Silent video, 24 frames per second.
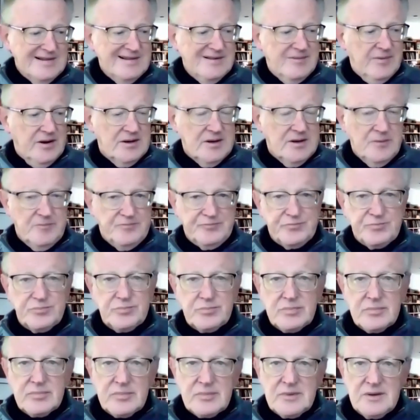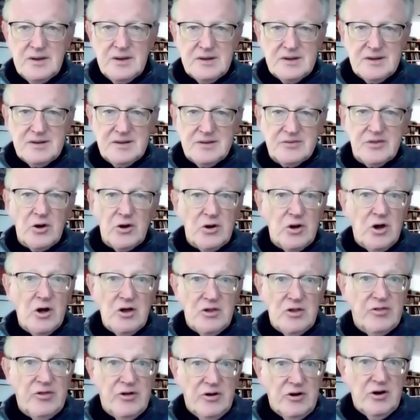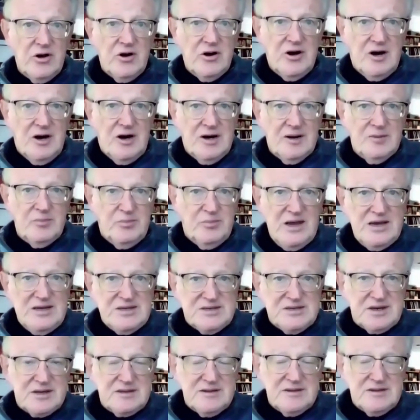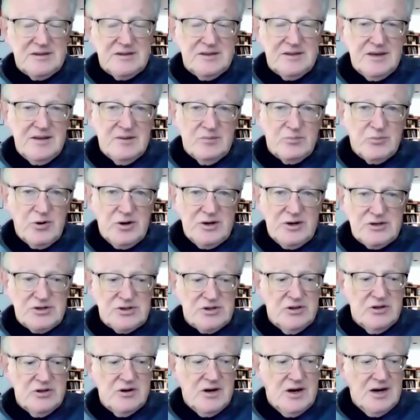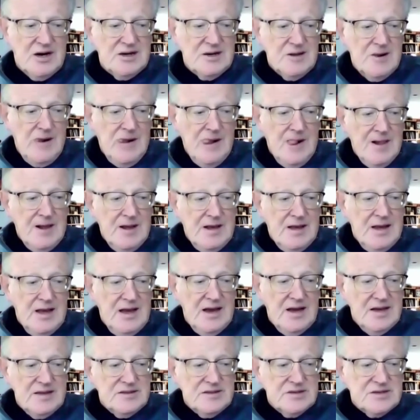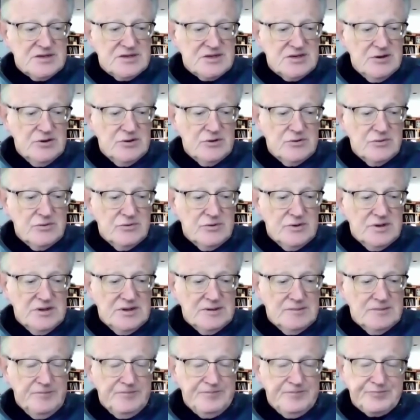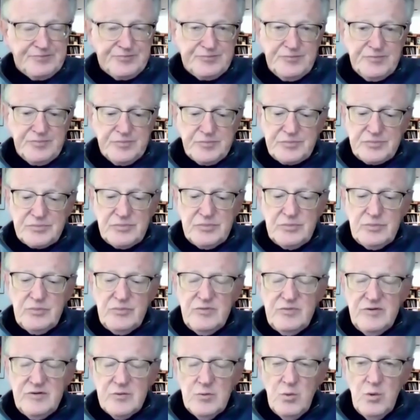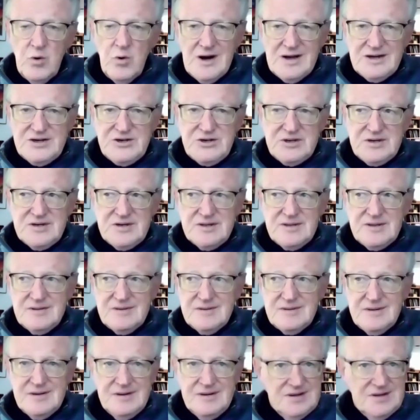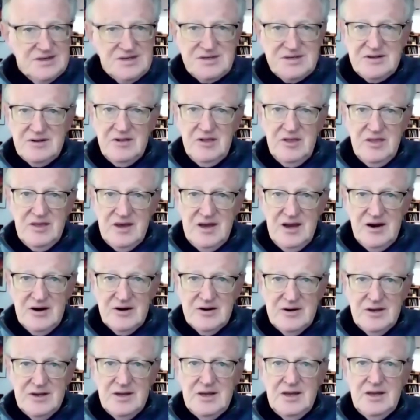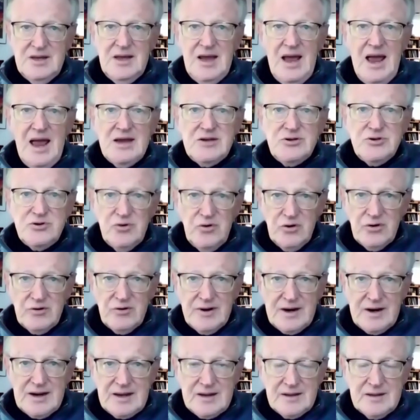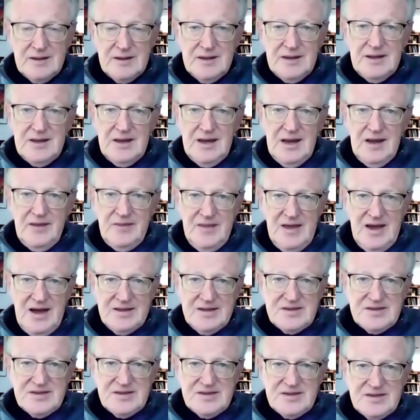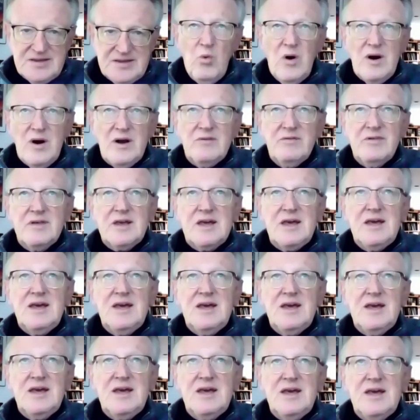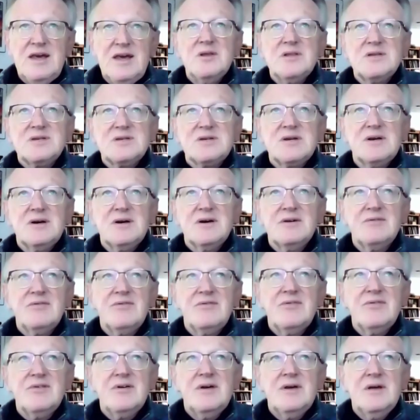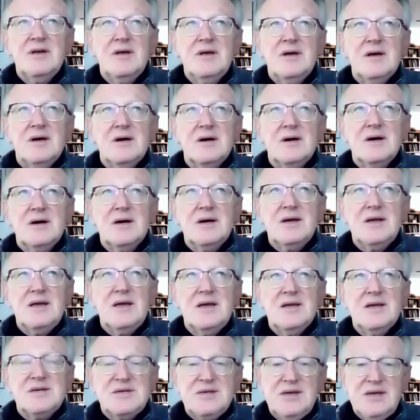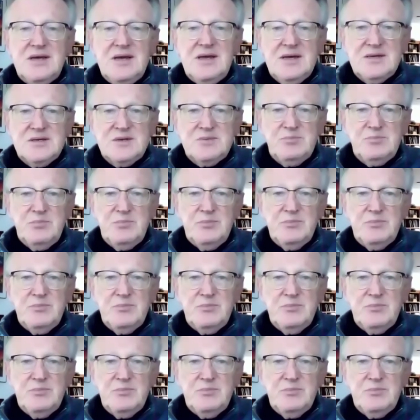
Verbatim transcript: um, uh, the, law, the, law, basically the British law. And so um, Washington is still there, enduring, and that's one of the key elements of uh, his his